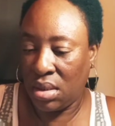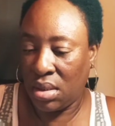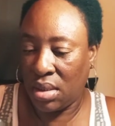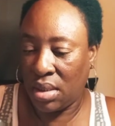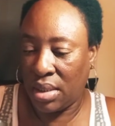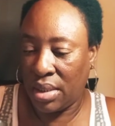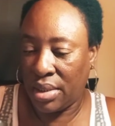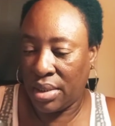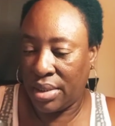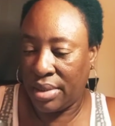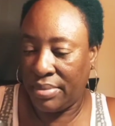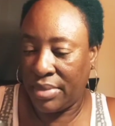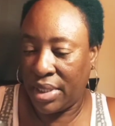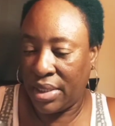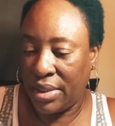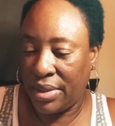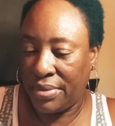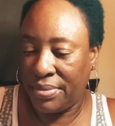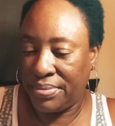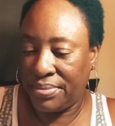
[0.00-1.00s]
Hang on a
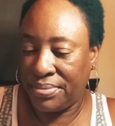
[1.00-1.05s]
minute.